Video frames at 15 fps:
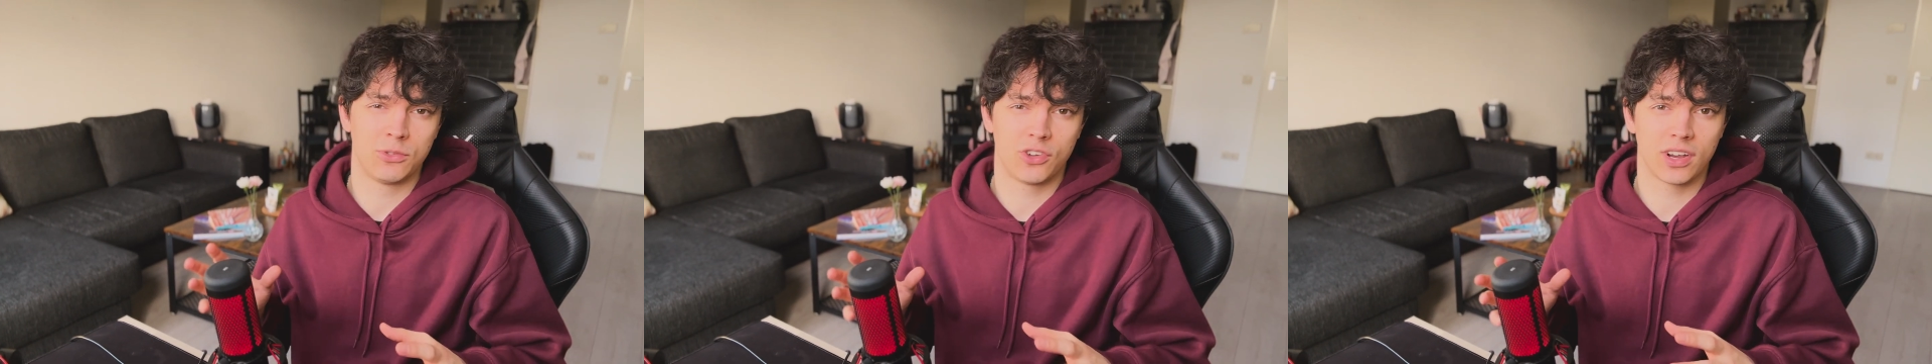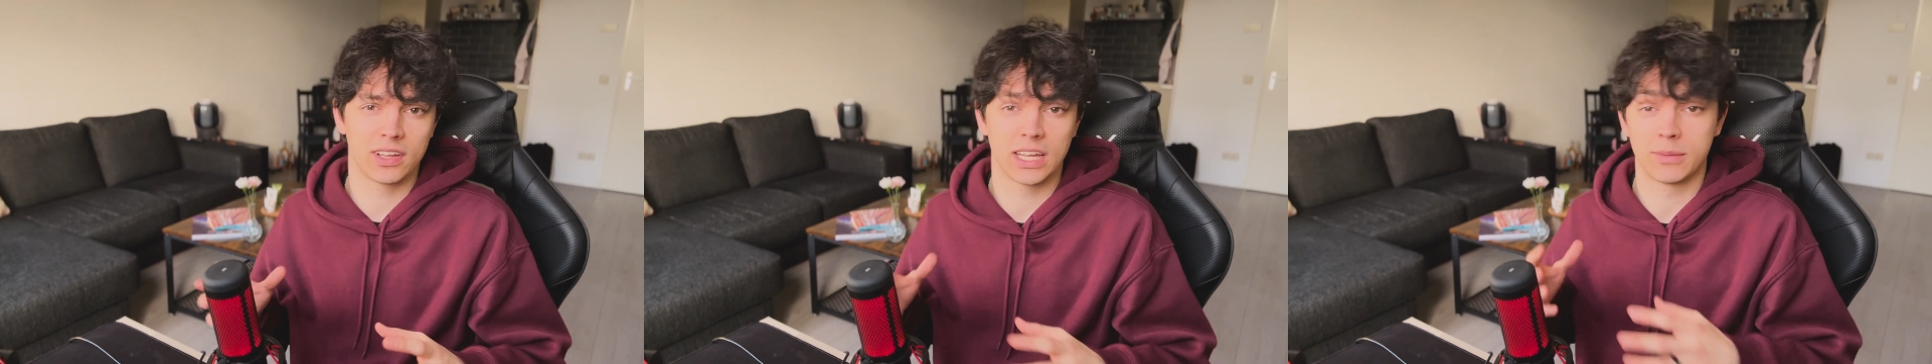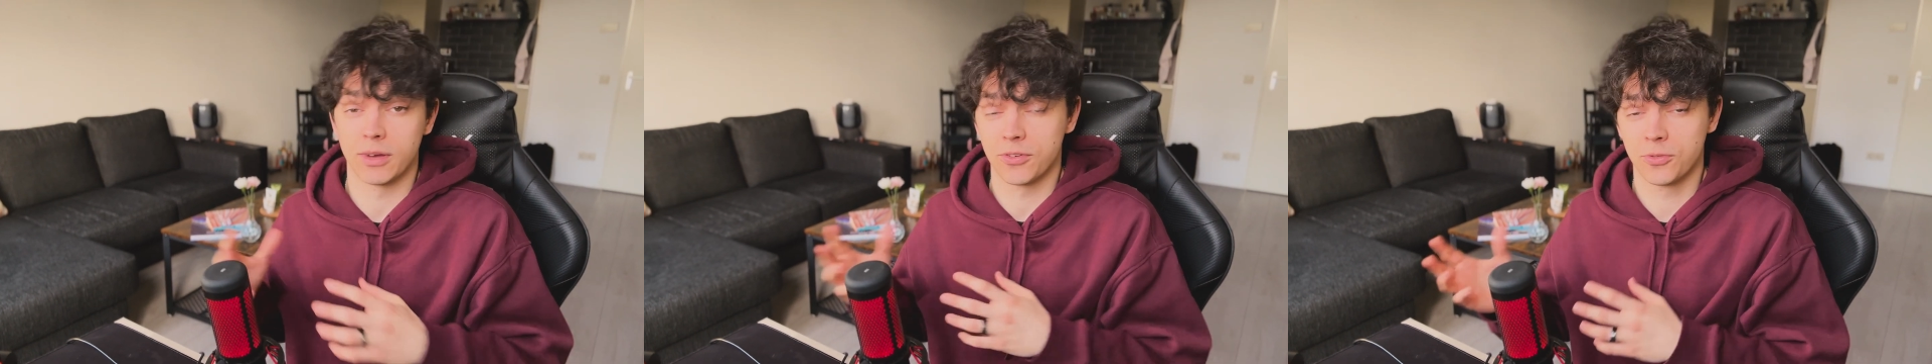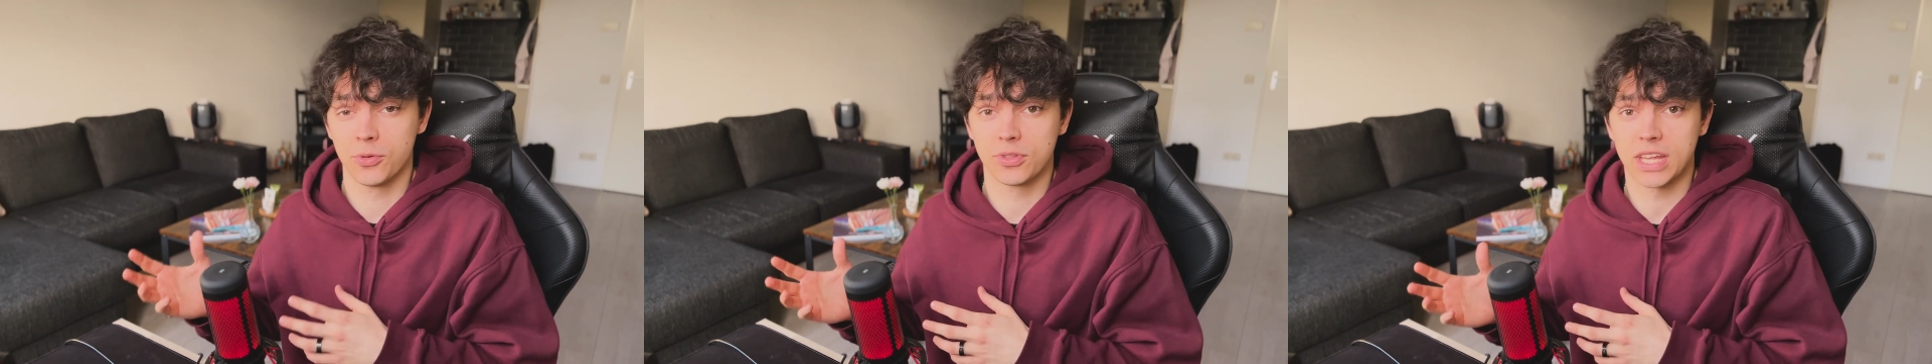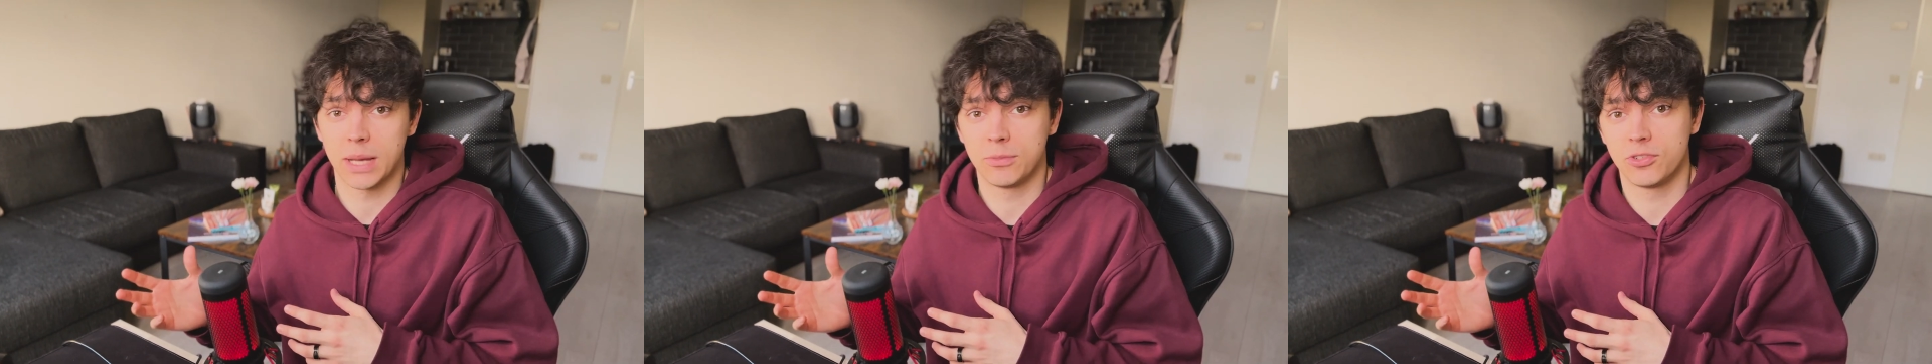juggling my
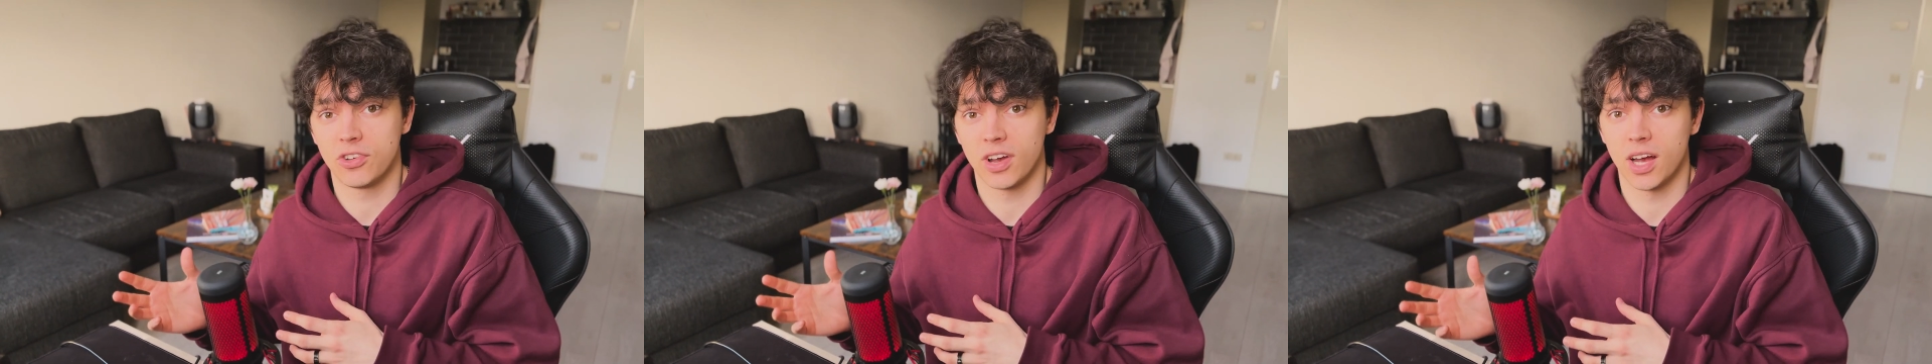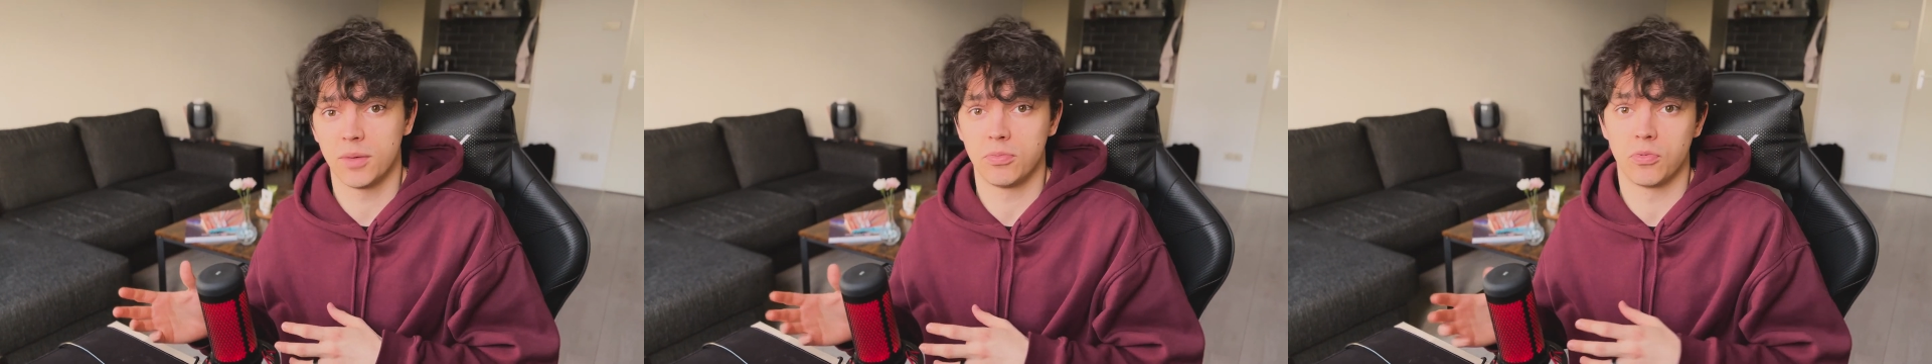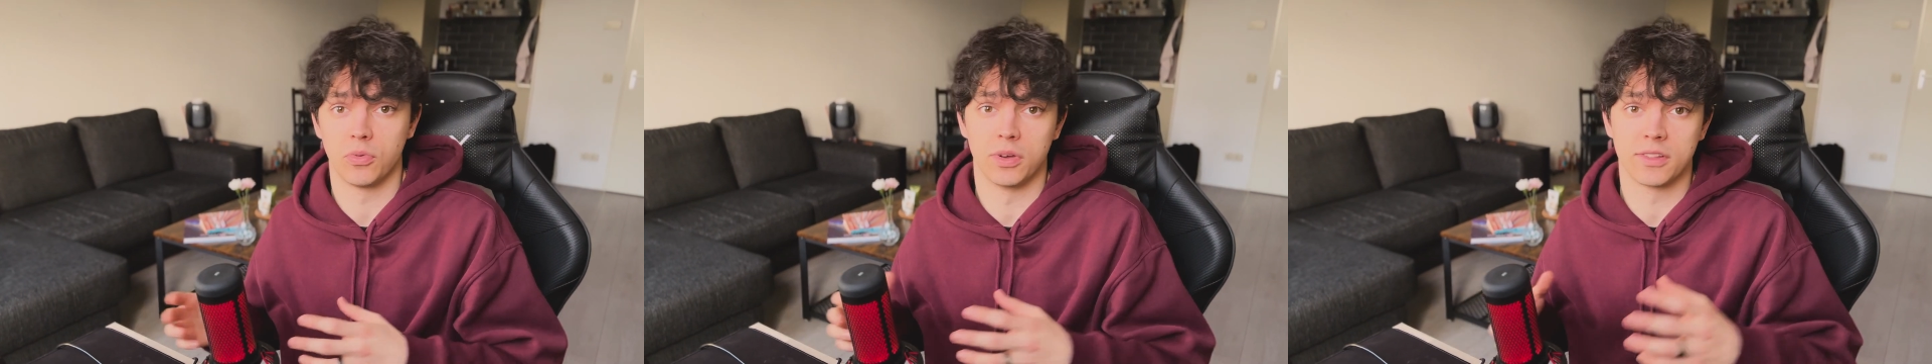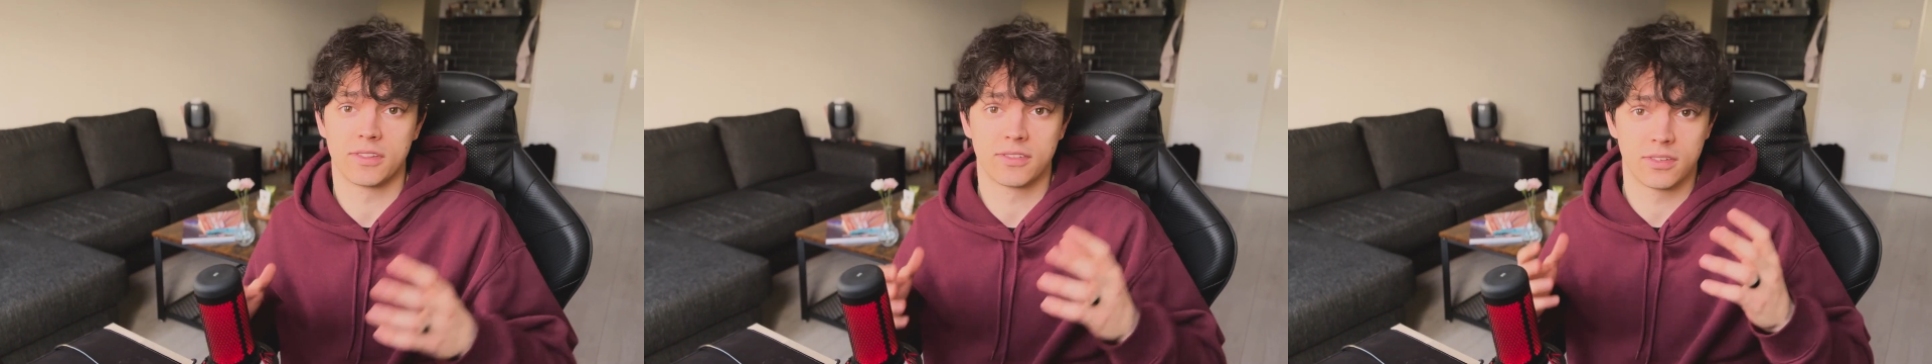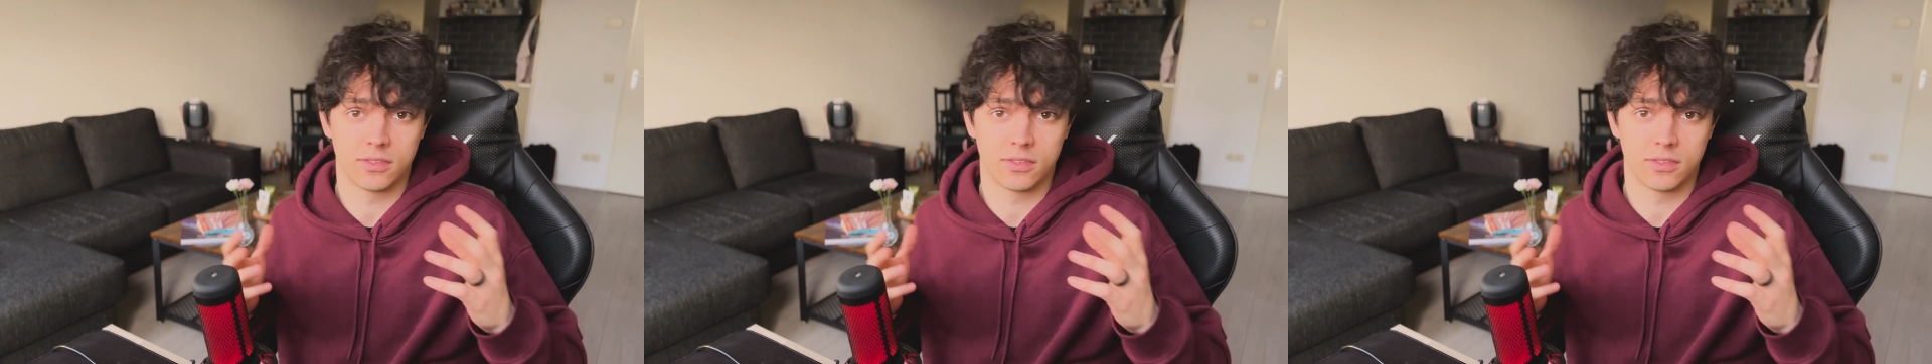full-time job with